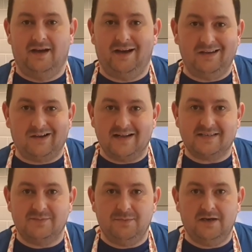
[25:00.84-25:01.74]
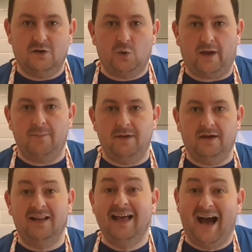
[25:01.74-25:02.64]
a lighter meal, a quicker
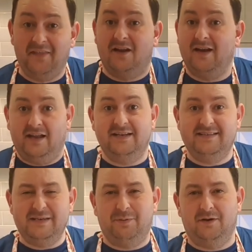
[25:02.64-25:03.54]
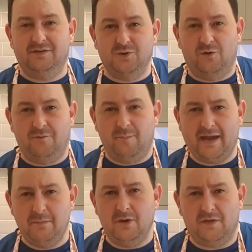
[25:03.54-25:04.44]
meal, and then a deeper sort of
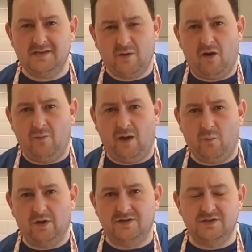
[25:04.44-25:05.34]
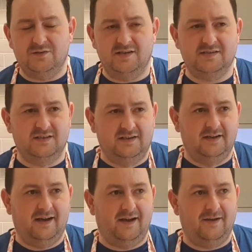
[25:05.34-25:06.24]
main meal. That's how I want to do this
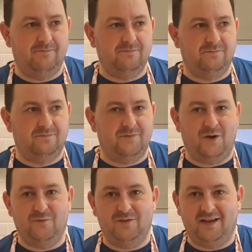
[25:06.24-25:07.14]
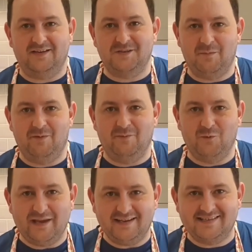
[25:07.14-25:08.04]
over the next coming
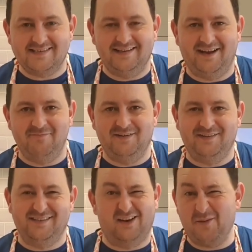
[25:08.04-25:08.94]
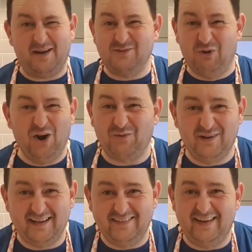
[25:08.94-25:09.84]
weeks, until I go back to work,
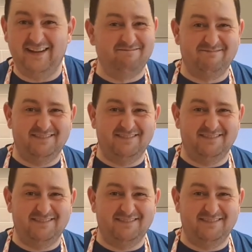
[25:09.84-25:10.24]
really. And then